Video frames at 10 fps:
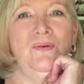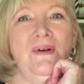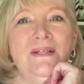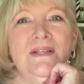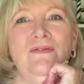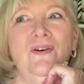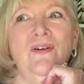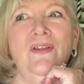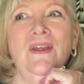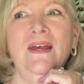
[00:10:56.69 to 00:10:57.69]
the rest of her
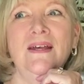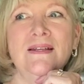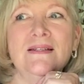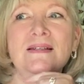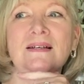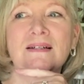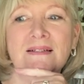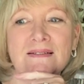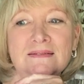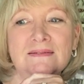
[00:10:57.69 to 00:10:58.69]
things?
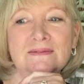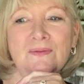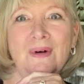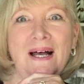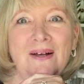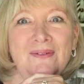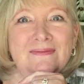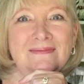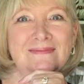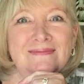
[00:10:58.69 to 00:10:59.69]
Wow,
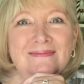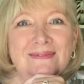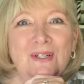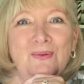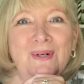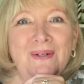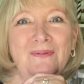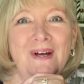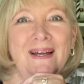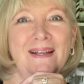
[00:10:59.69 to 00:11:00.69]
who wouldn't,
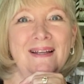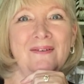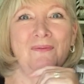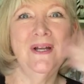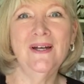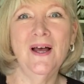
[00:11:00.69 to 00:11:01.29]
right? What an